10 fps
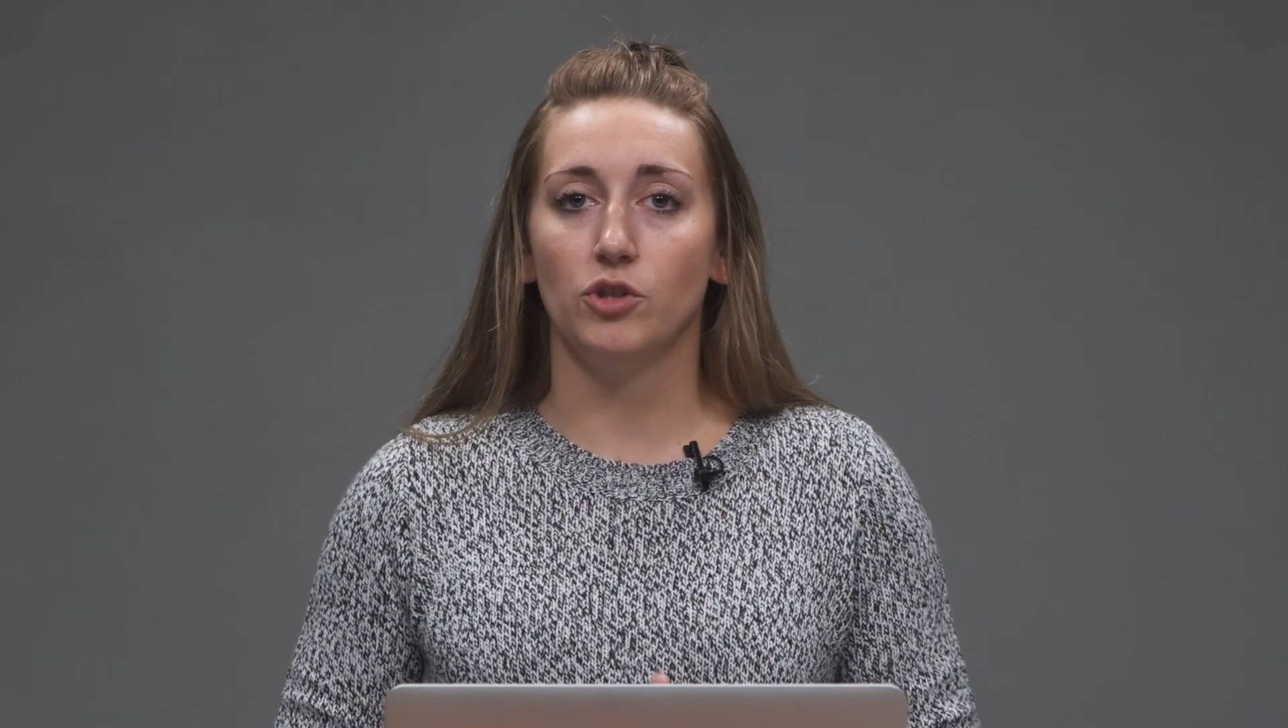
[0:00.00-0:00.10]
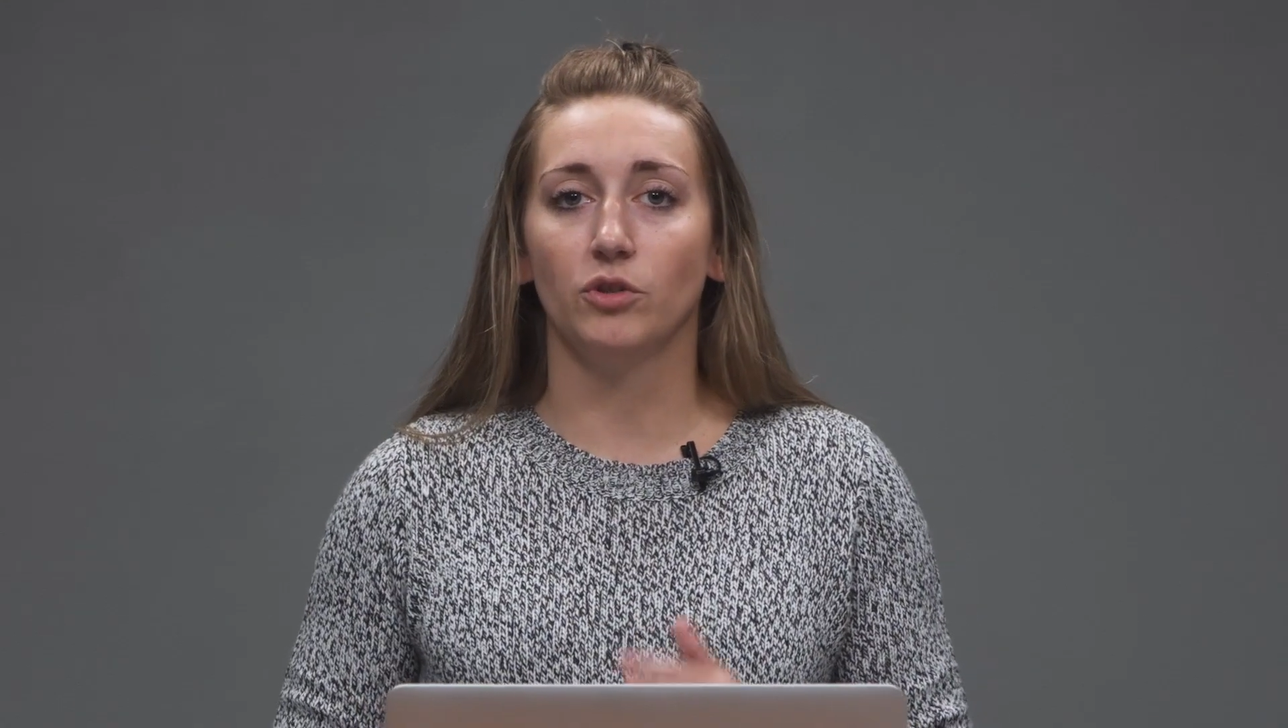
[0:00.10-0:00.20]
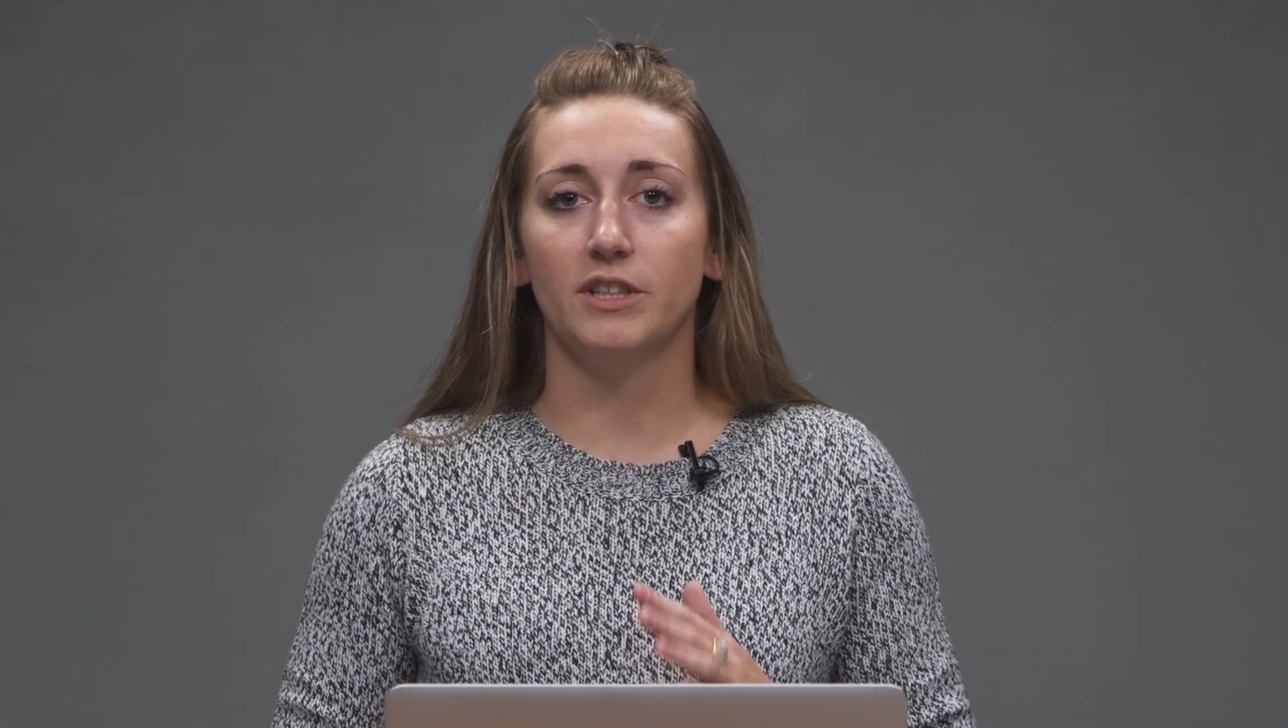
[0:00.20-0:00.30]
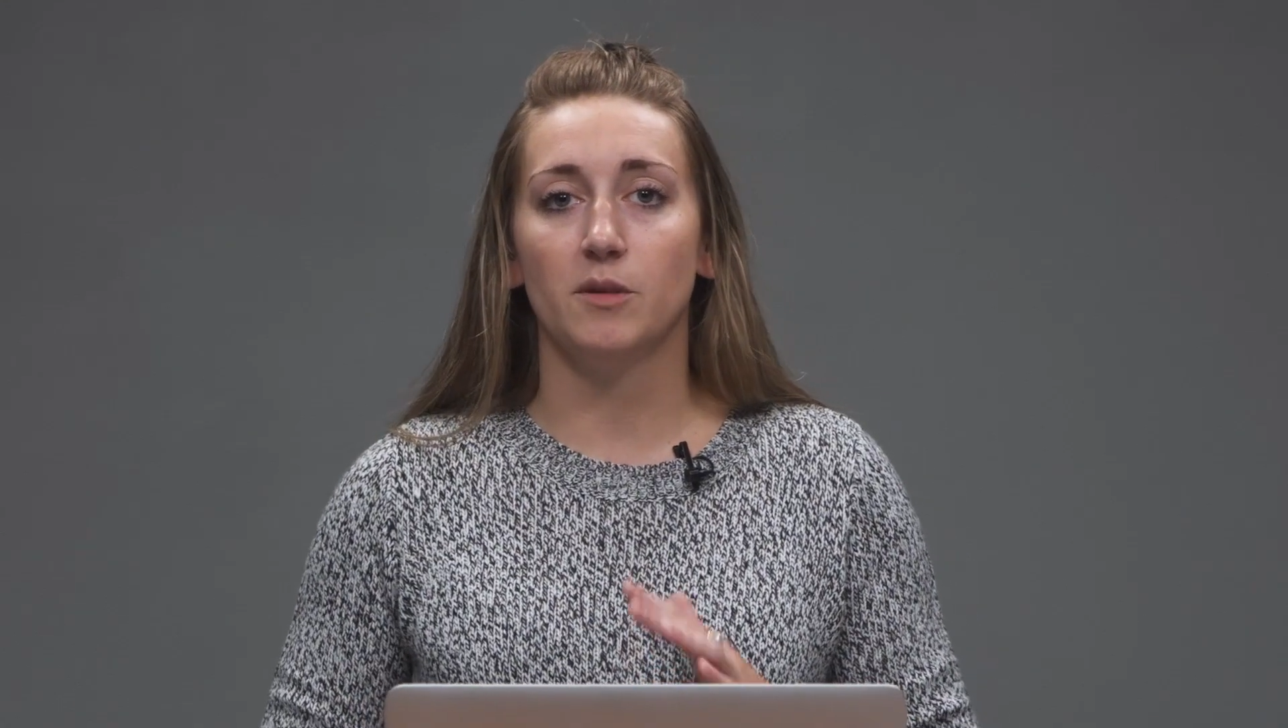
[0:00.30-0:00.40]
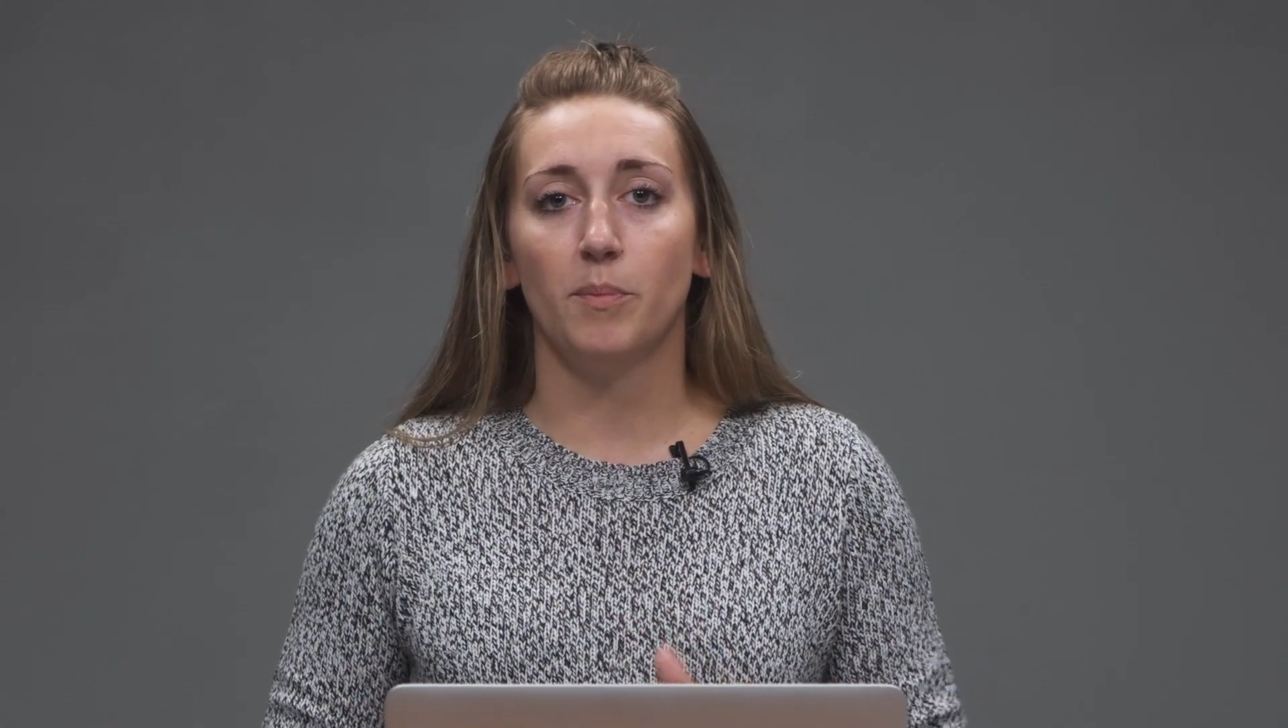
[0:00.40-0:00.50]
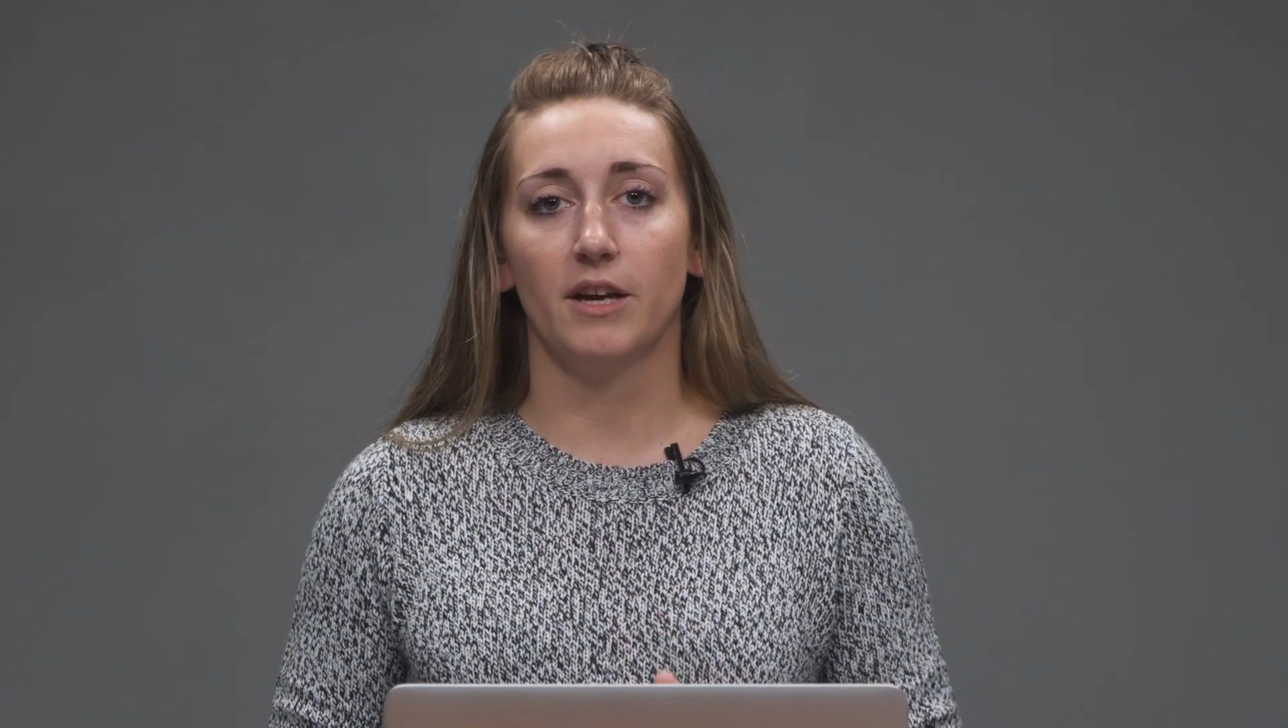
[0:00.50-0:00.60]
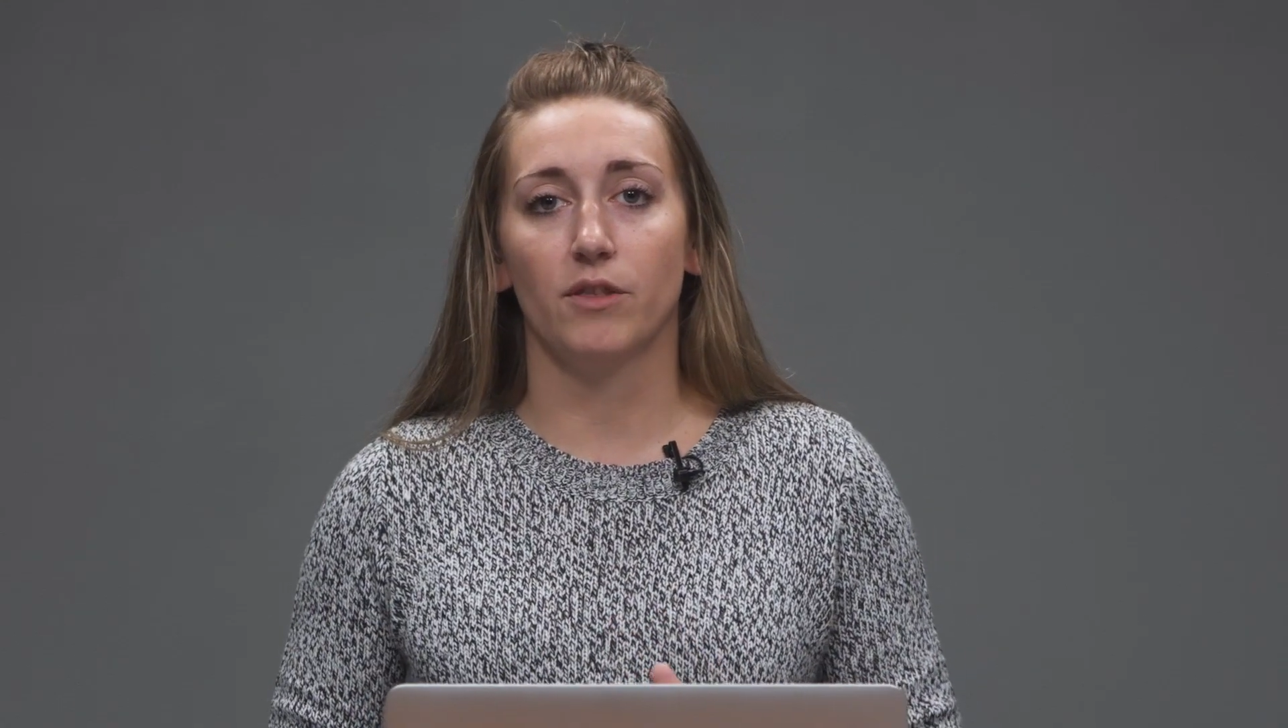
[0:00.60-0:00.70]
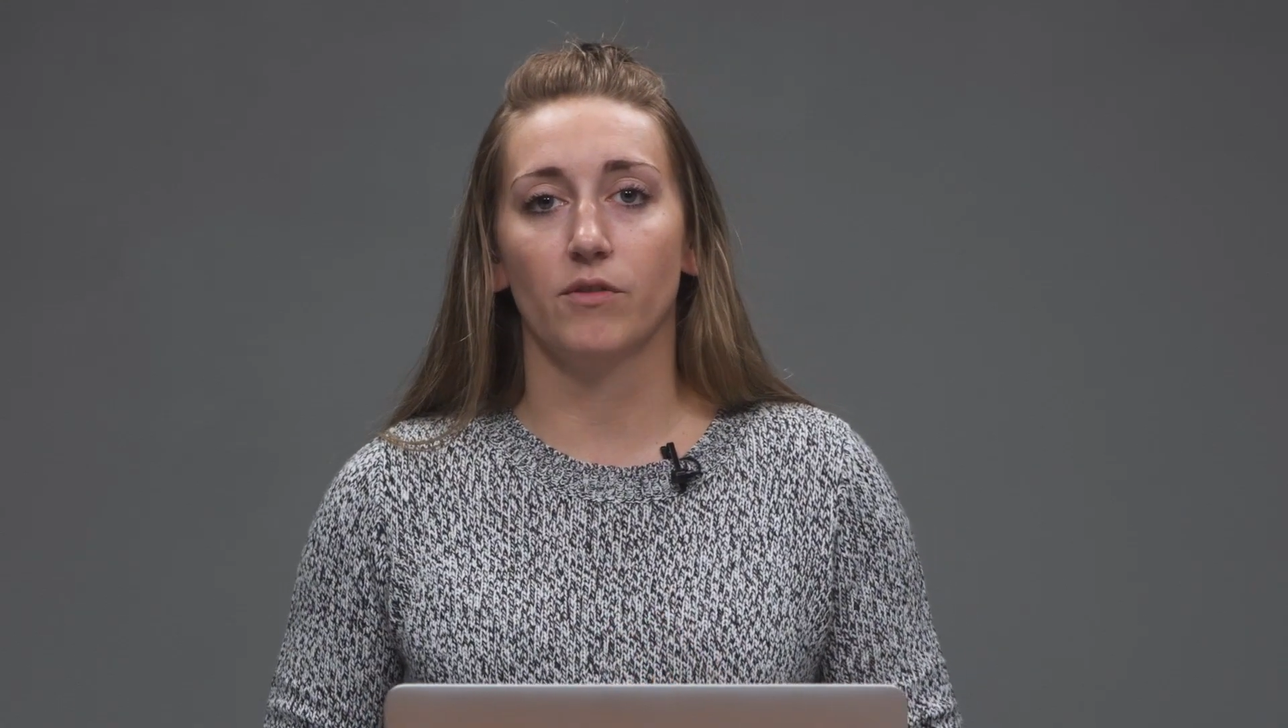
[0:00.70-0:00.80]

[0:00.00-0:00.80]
you'll need to pick